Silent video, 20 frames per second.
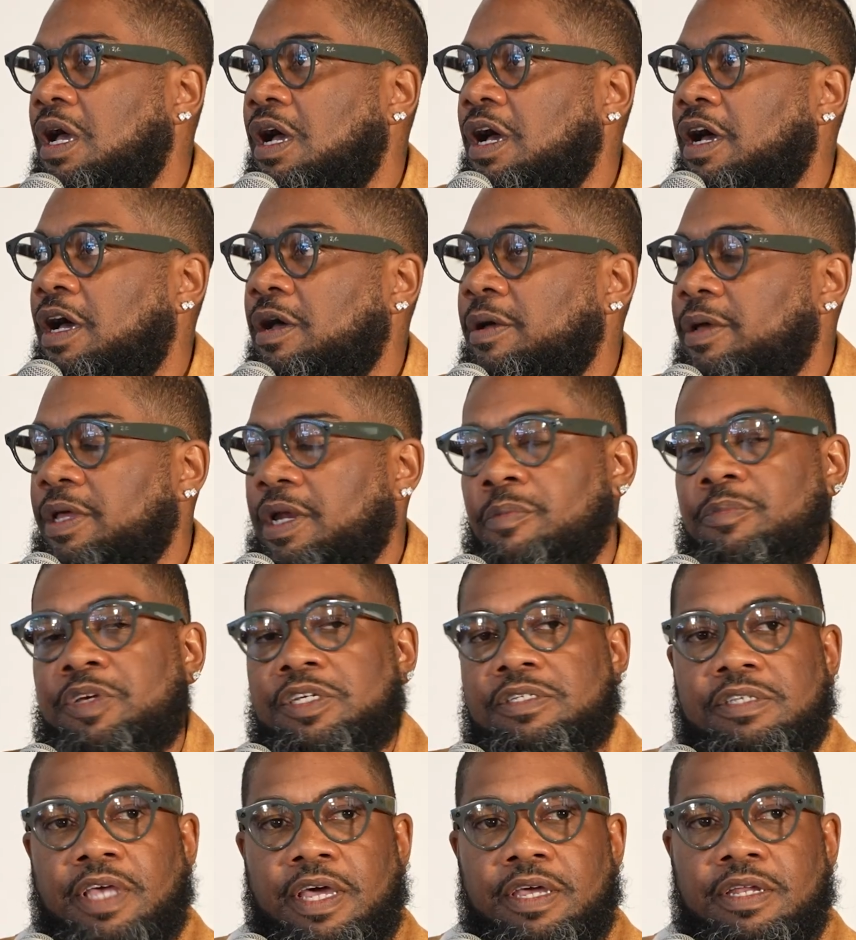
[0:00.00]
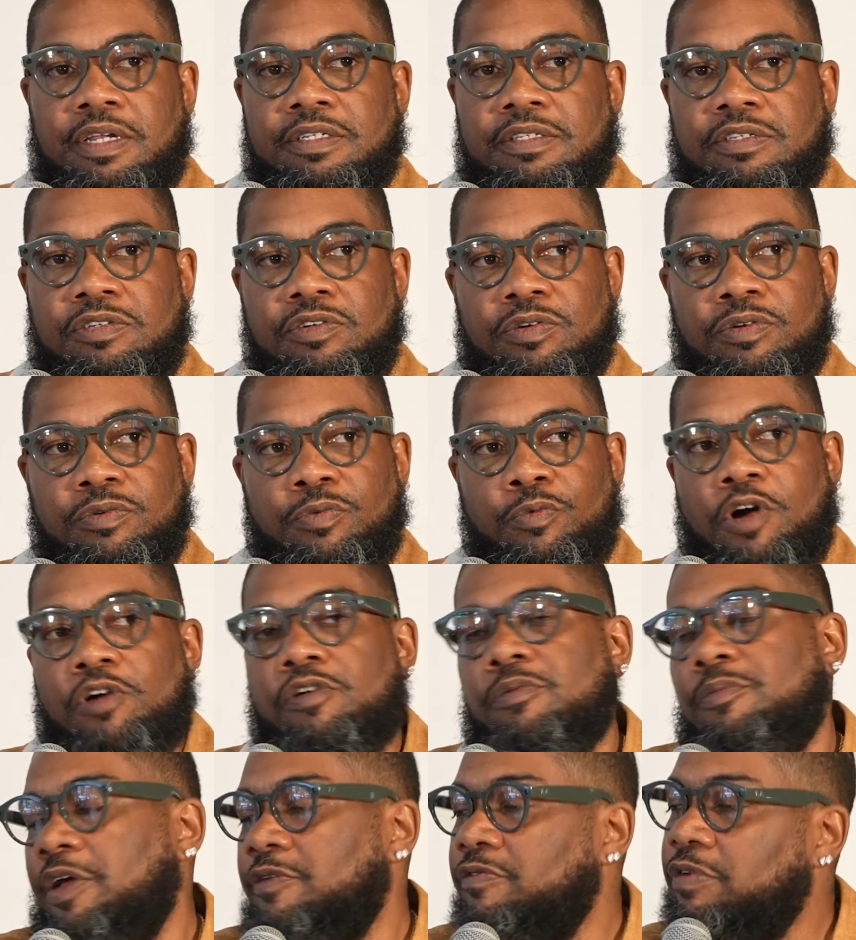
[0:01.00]
Uh, and I'm excited to
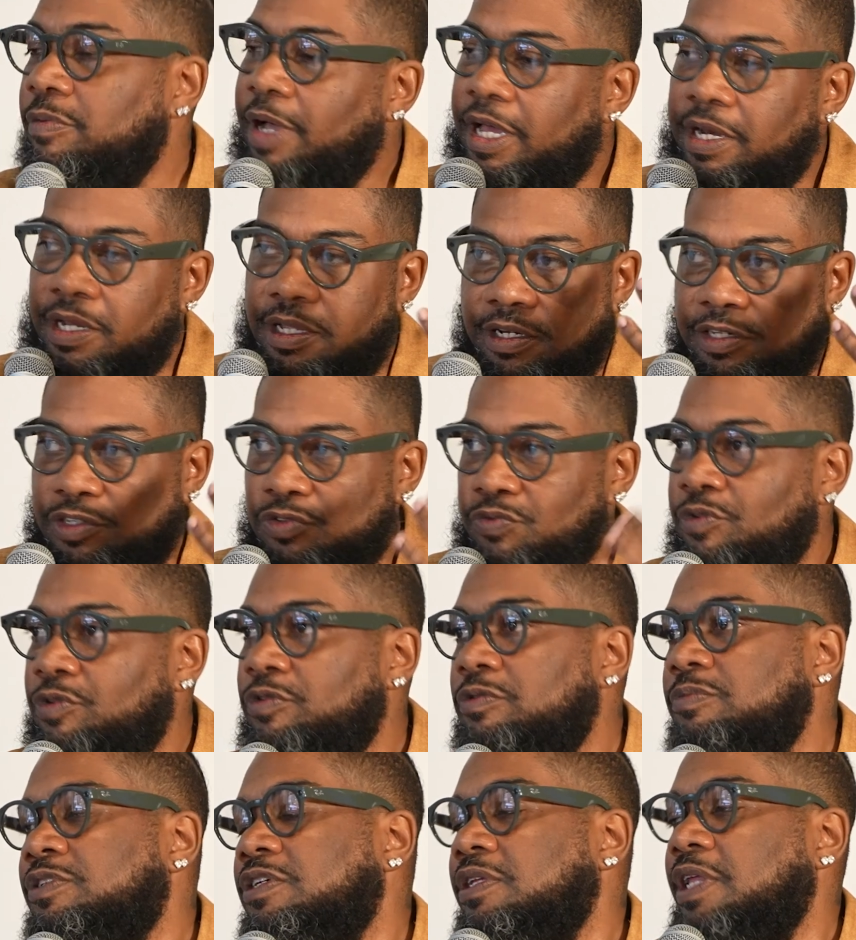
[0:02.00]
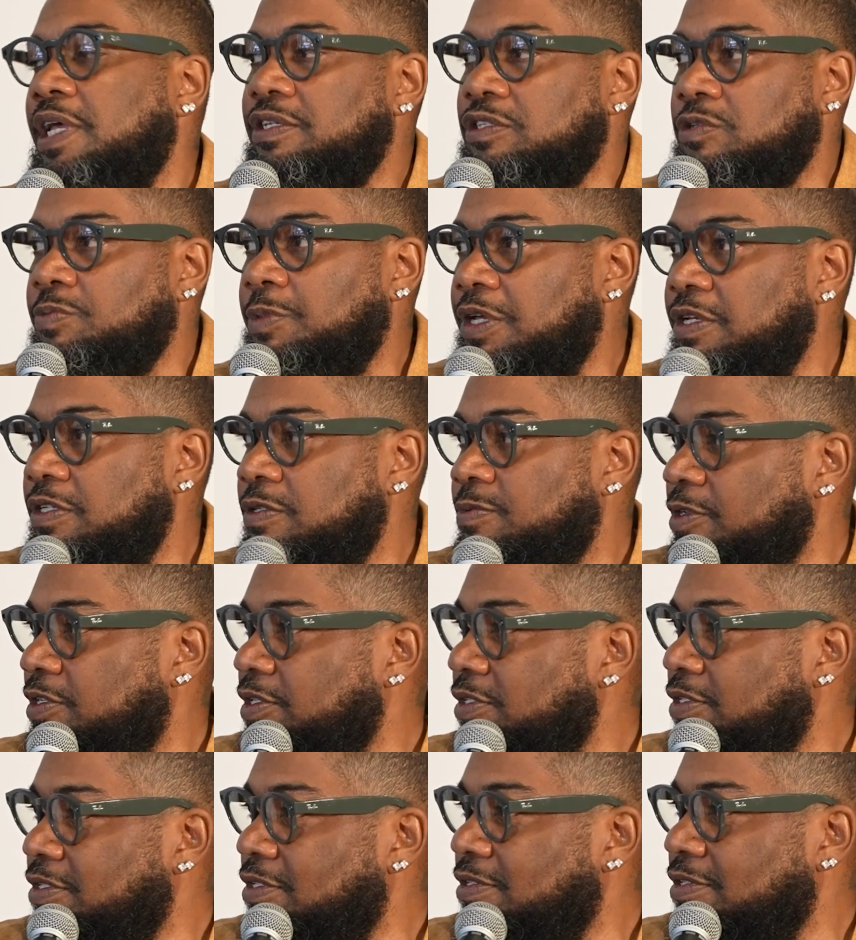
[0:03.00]
welcome everybody in this room to that space
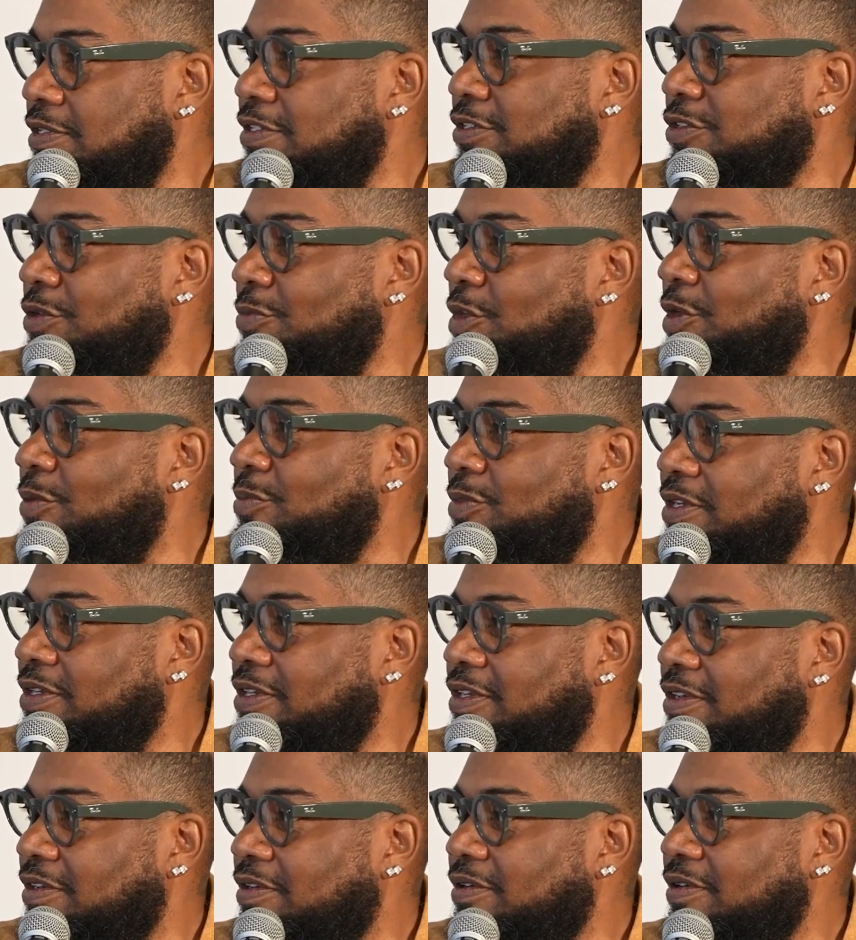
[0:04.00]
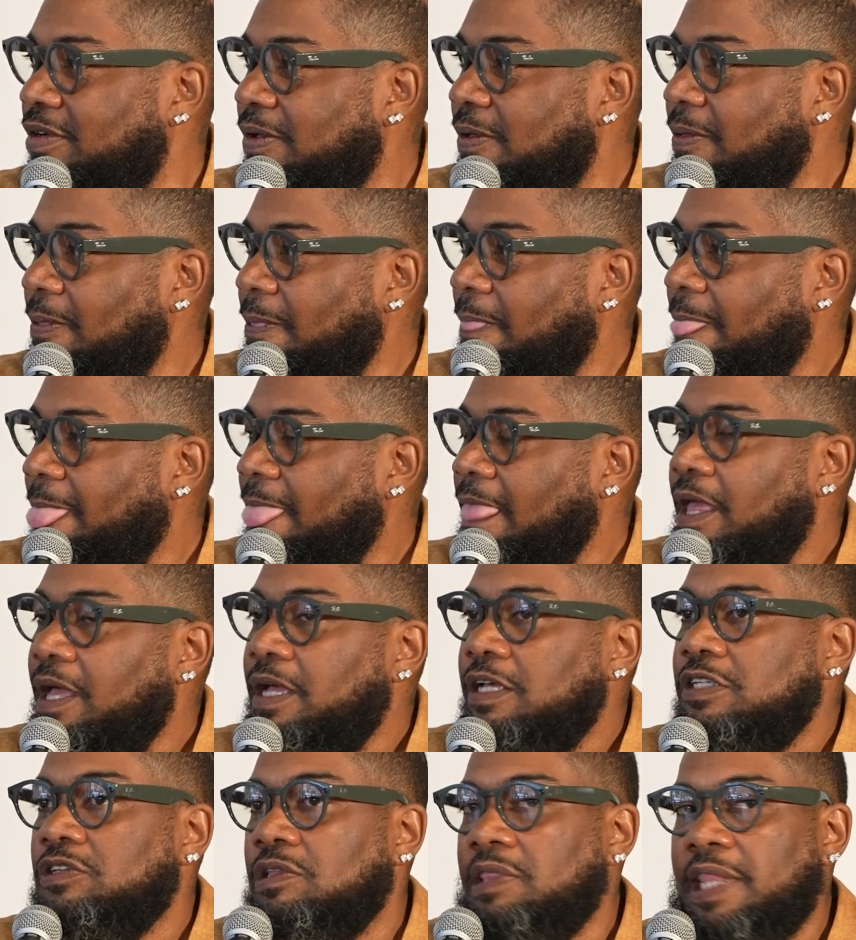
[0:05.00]
because it's, it's going to be a big deal. Yeah.
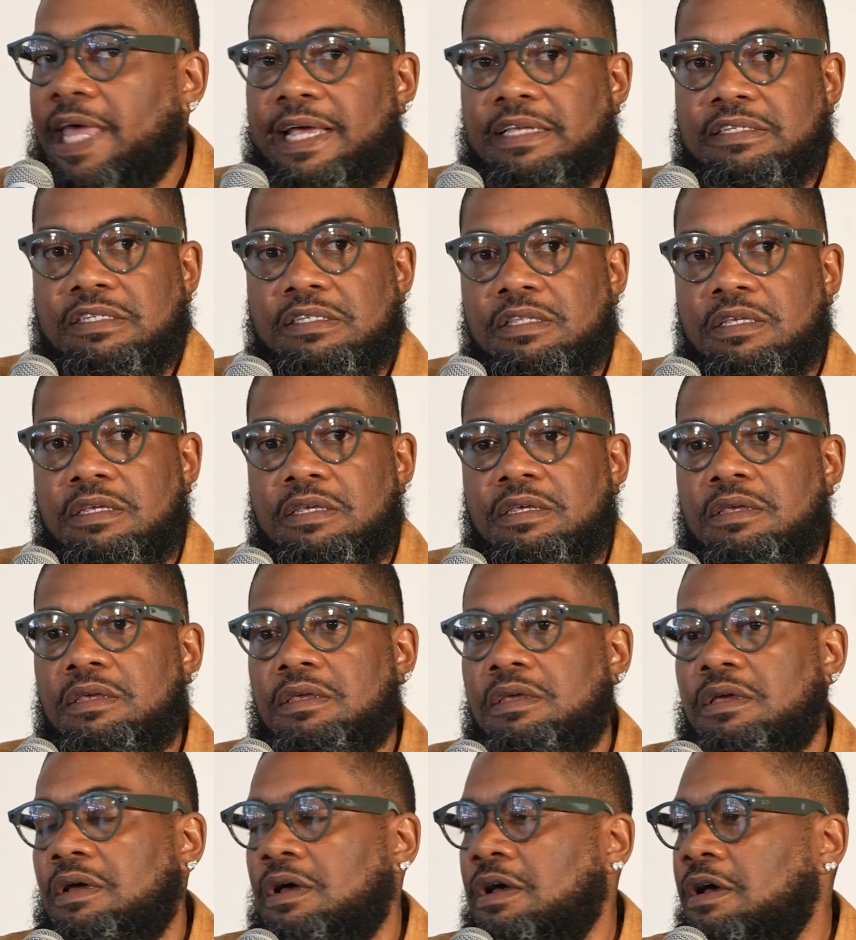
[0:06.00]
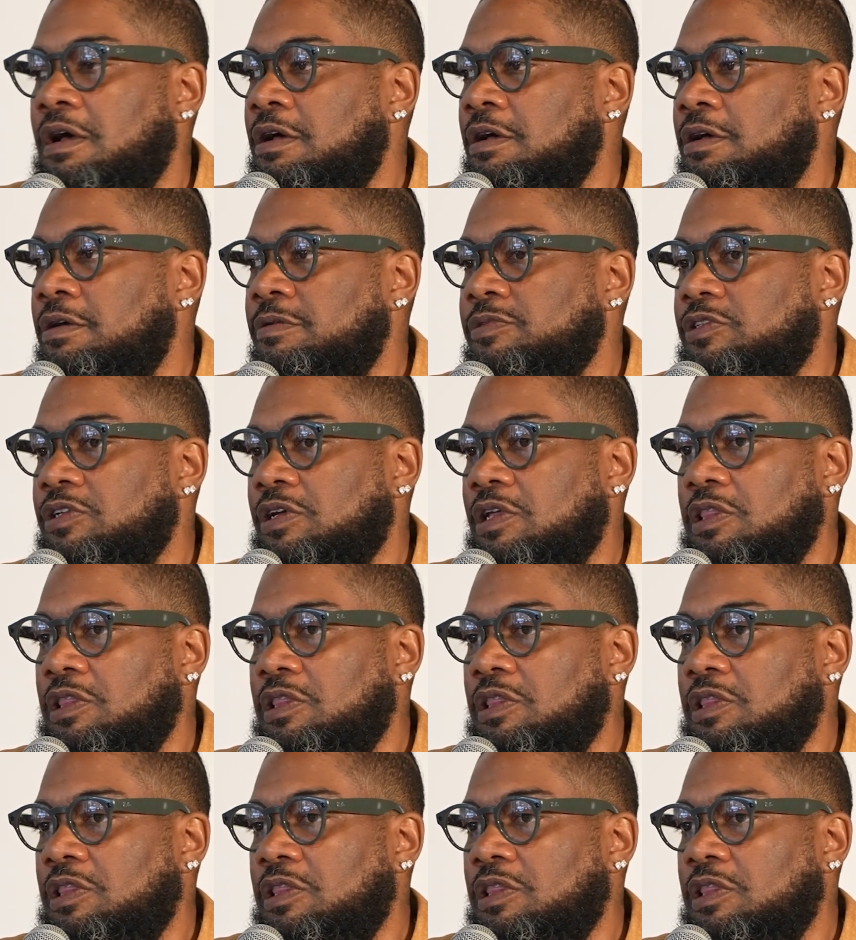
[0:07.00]
So lastly, um, to